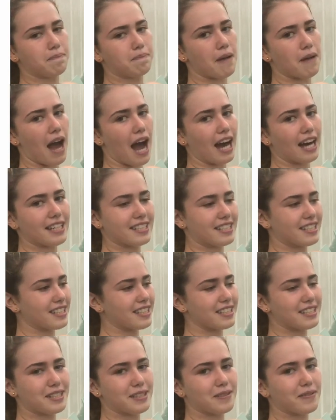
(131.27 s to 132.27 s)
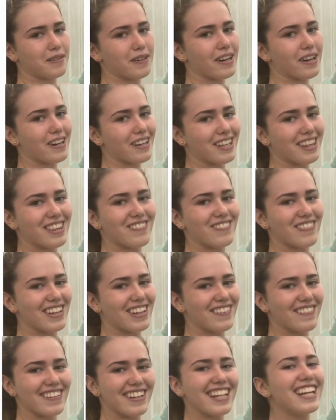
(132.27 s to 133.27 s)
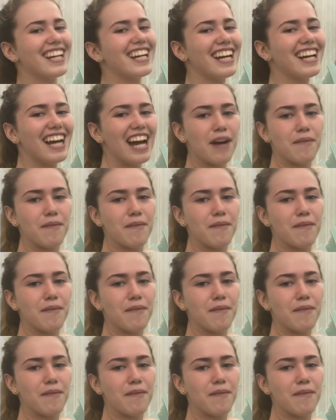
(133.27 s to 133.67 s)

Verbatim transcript: basket's worth, maybe.